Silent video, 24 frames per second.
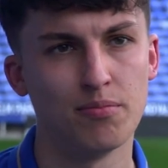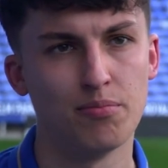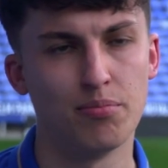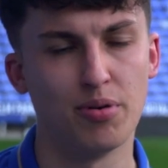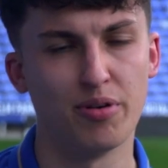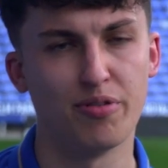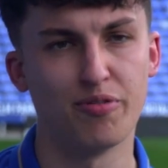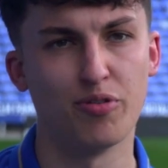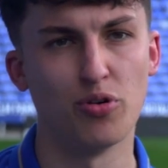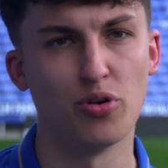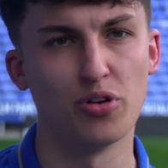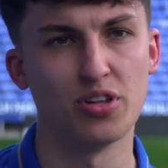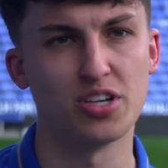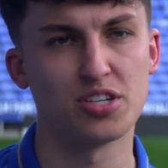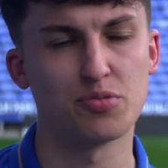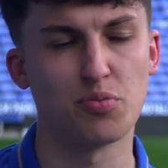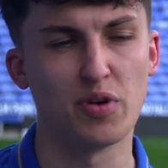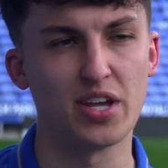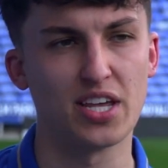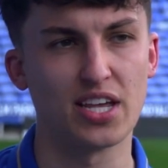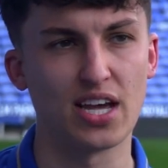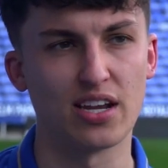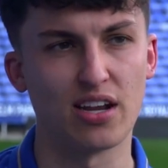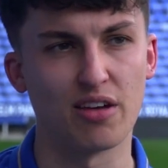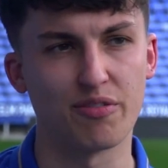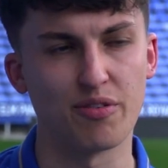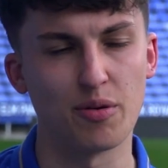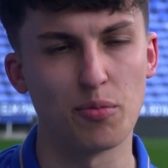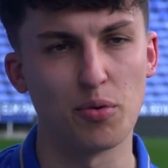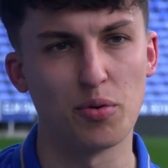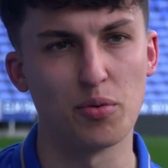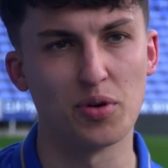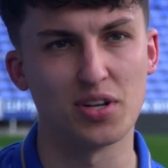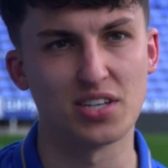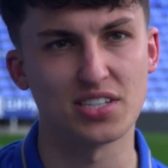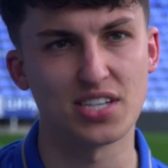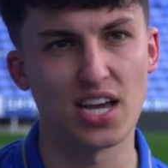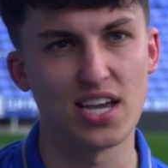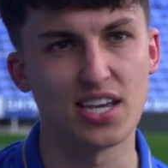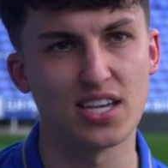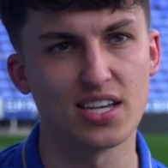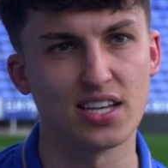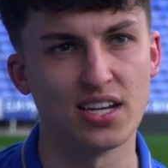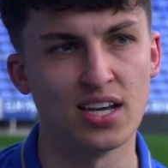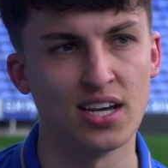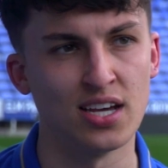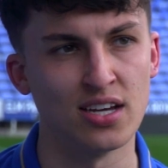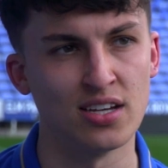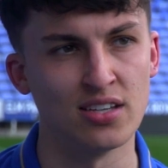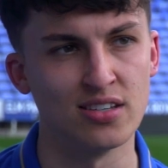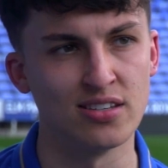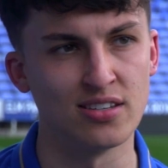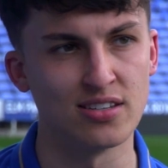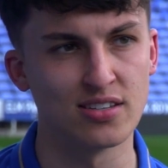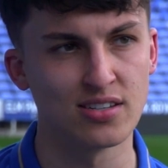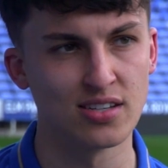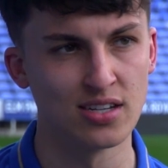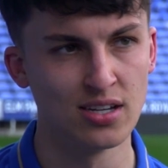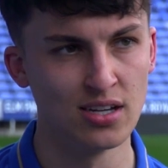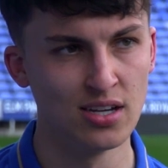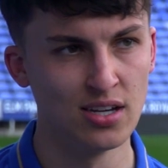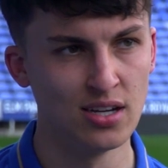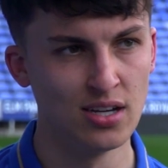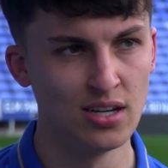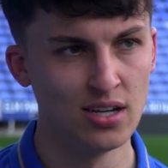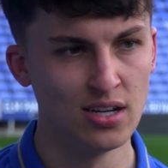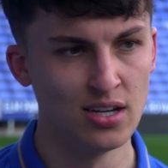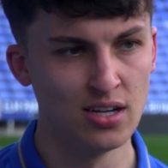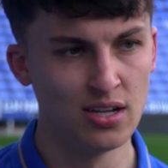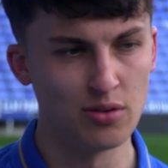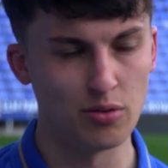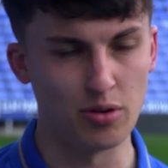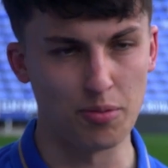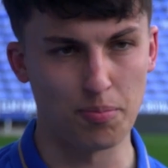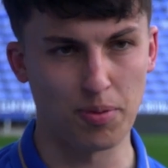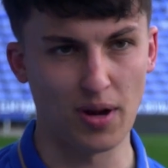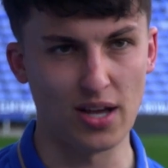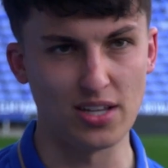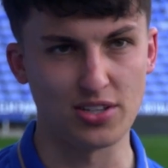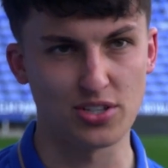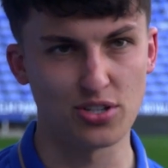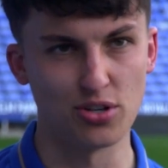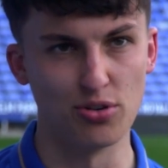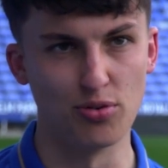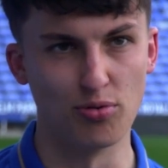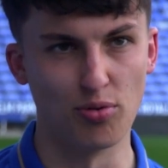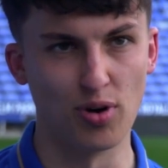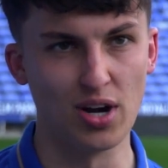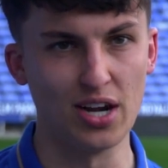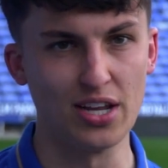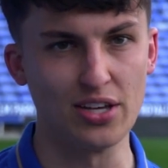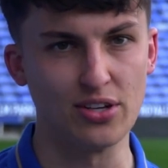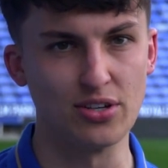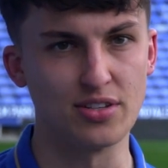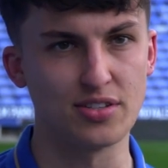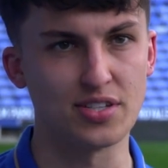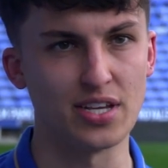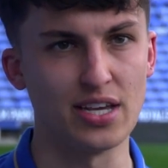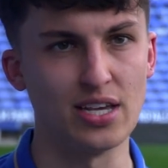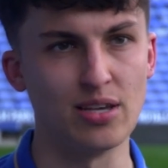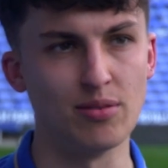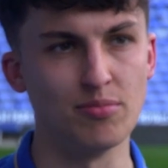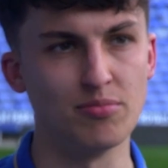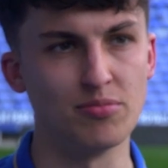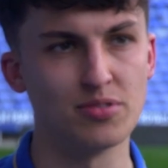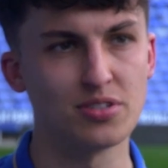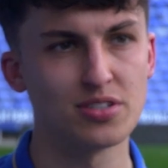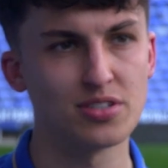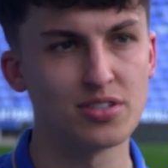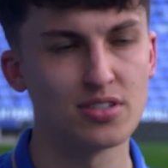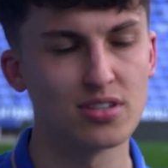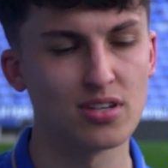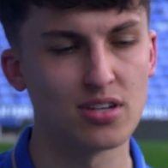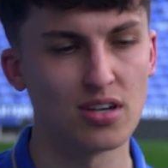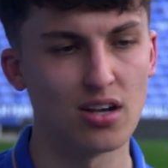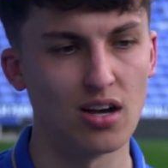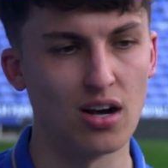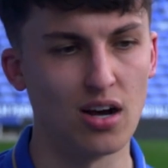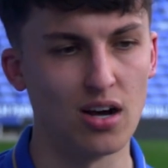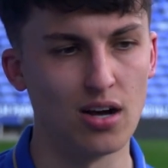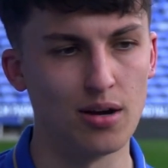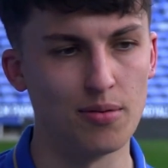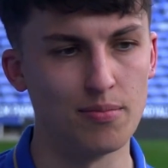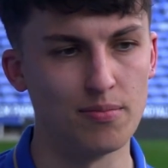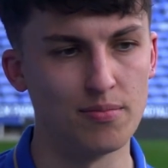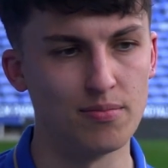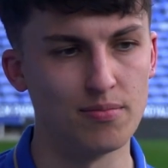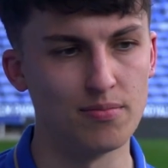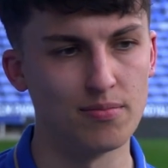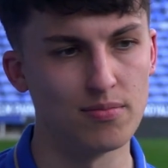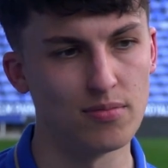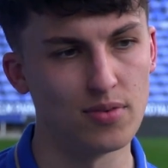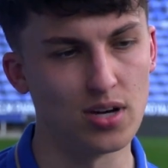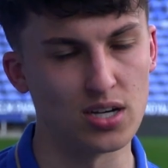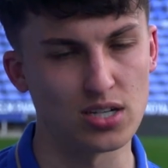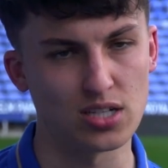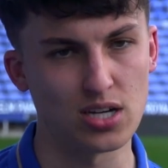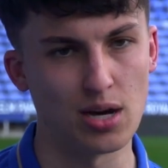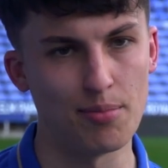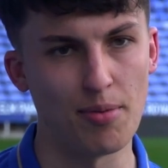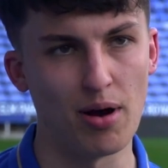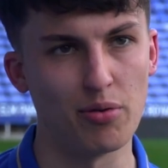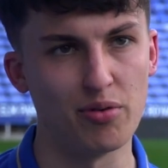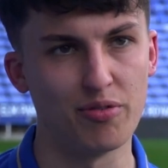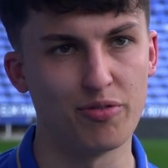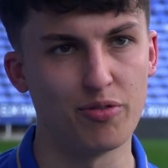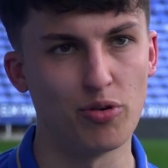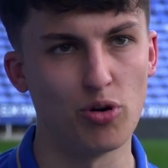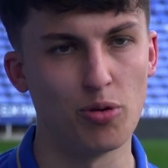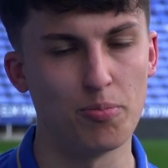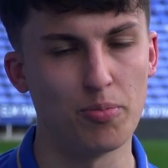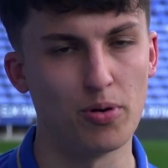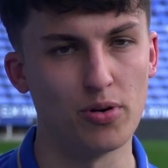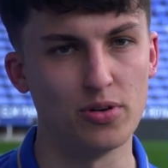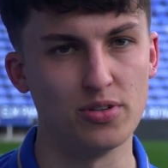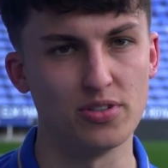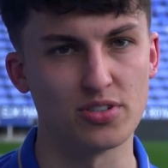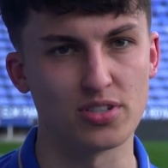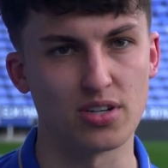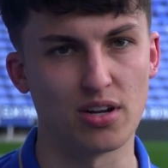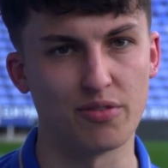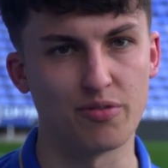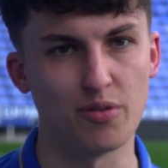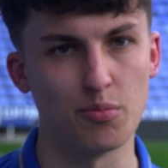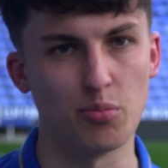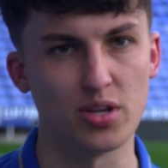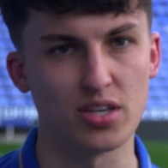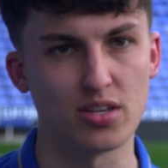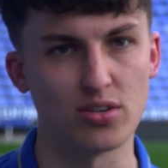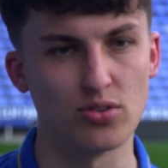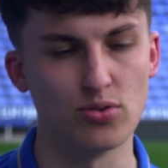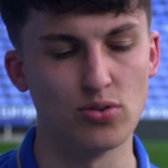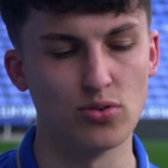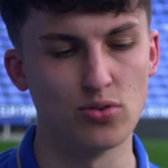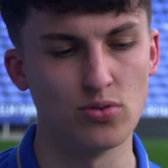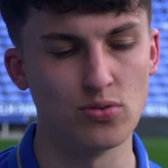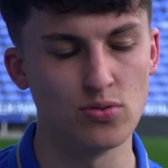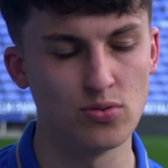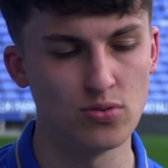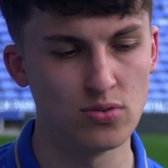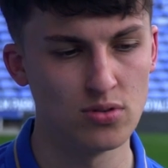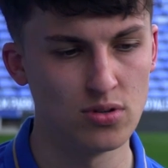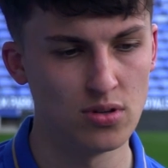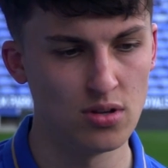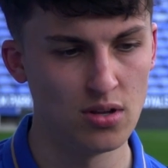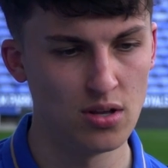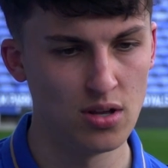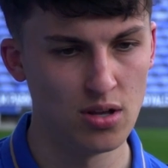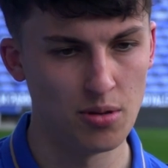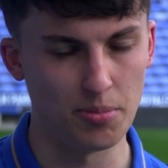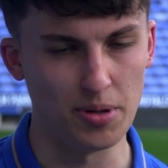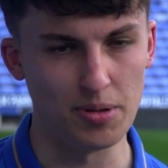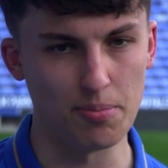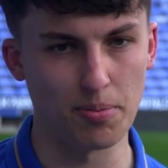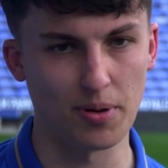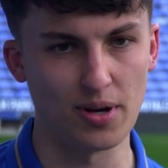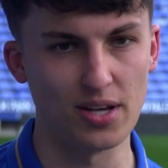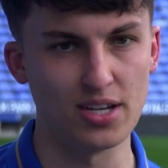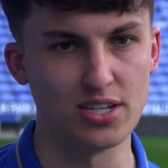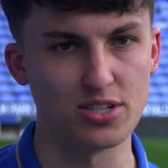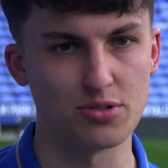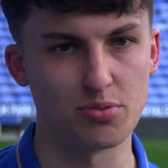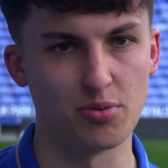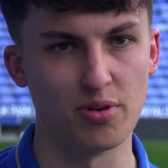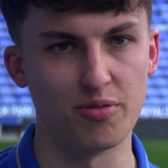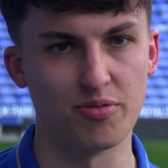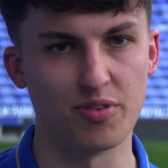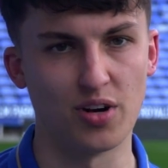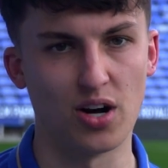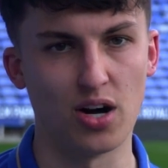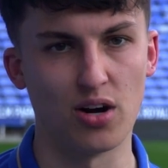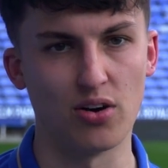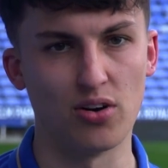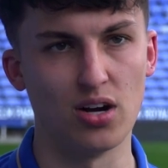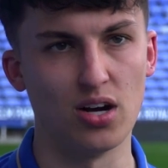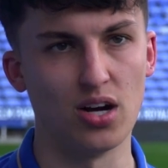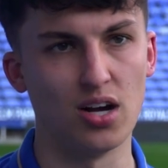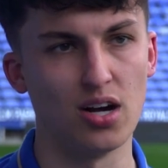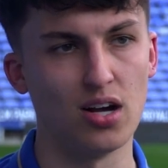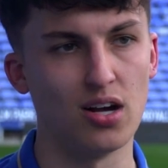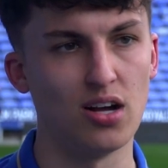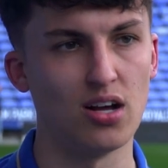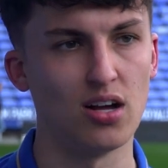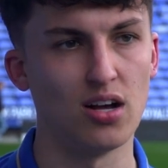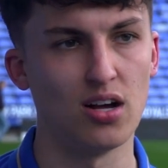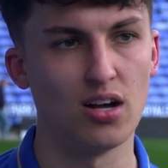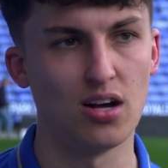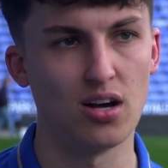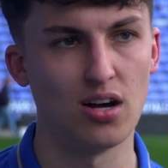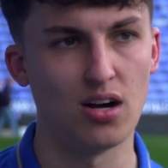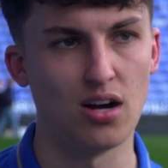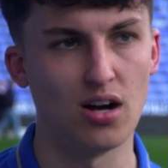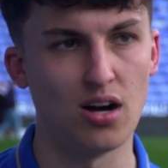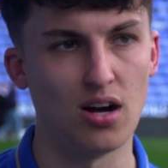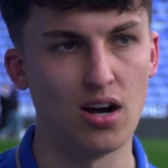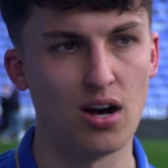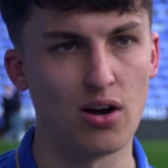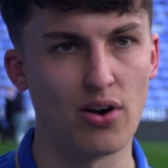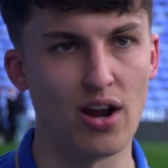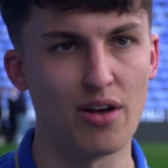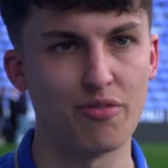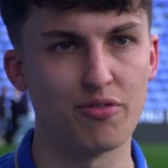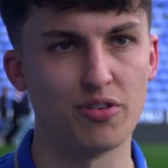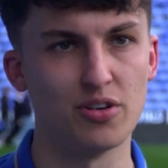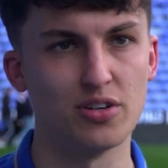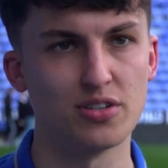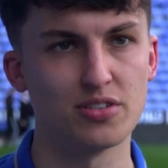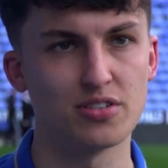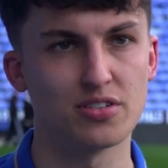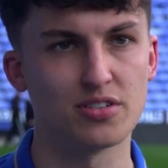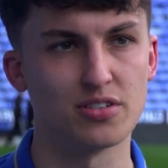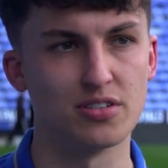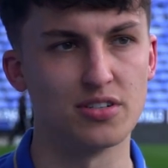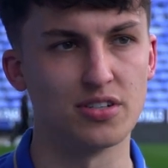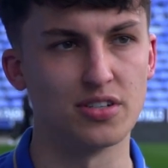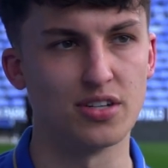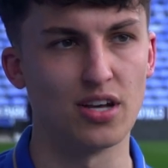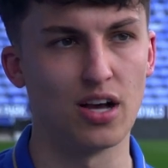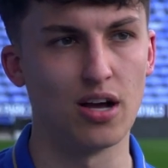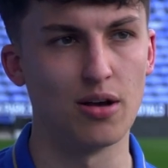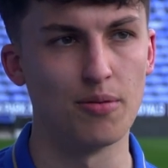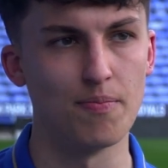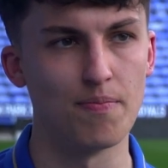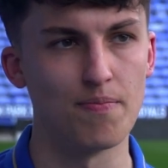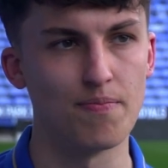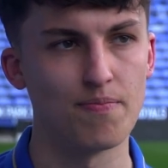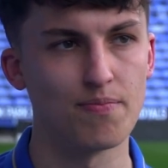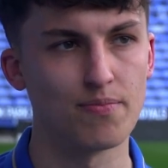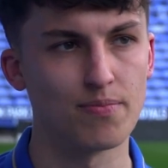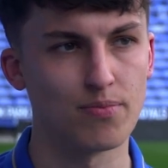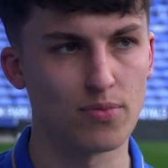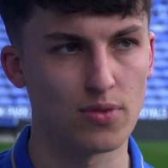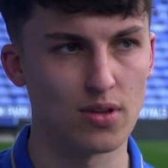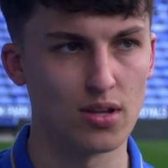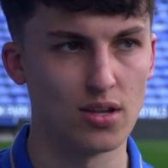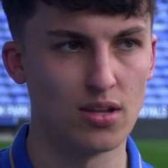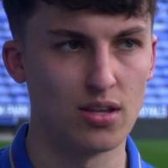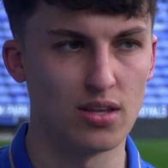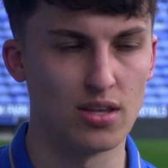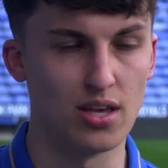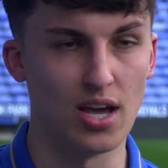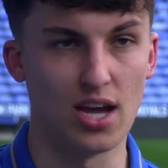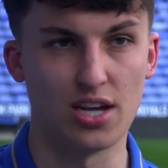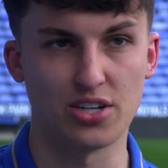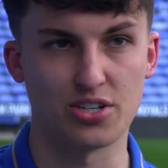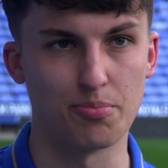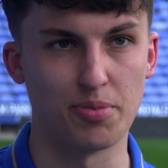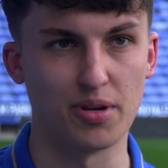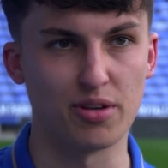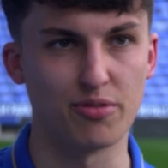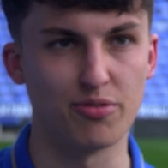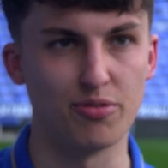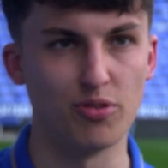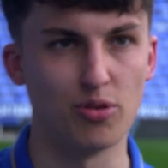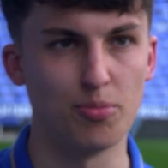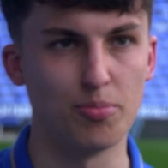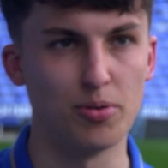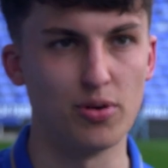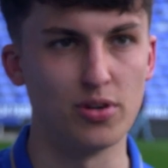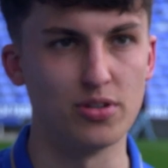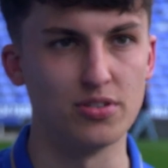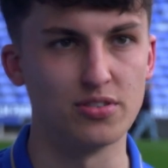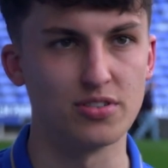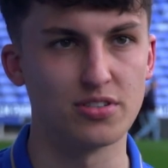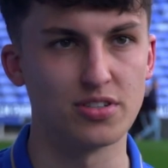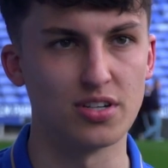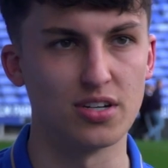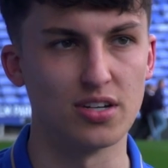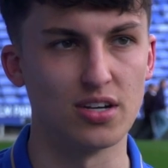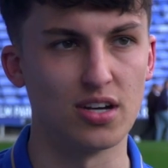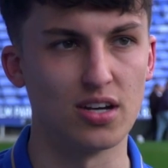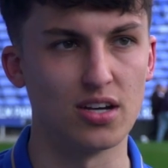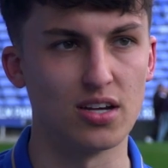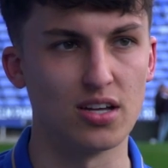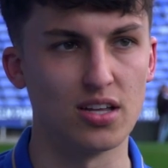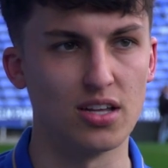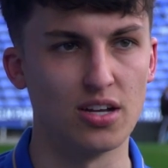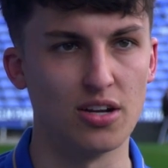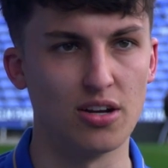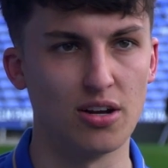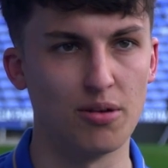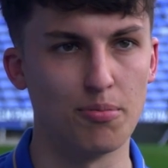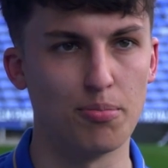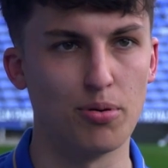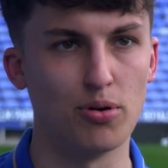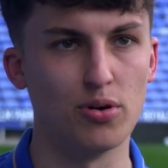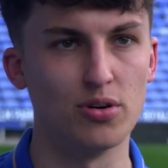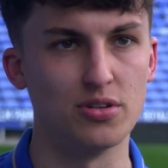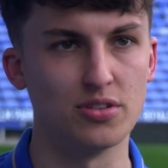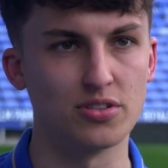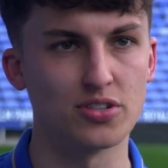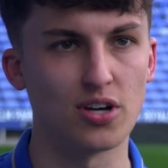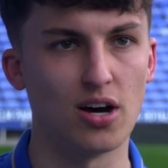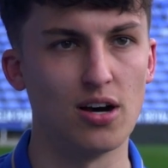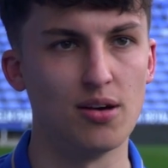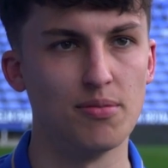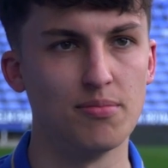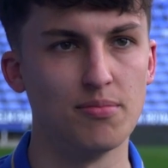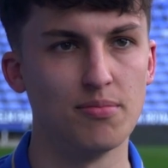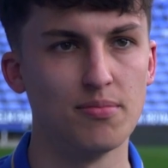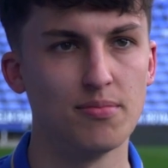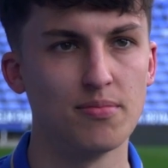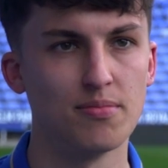before this weekend, I think we would have taken it, and we played two really good teams and come out with 4 points, and I think we can all be pleased with our efforts, and yeah, it's a big 4 points in an important time.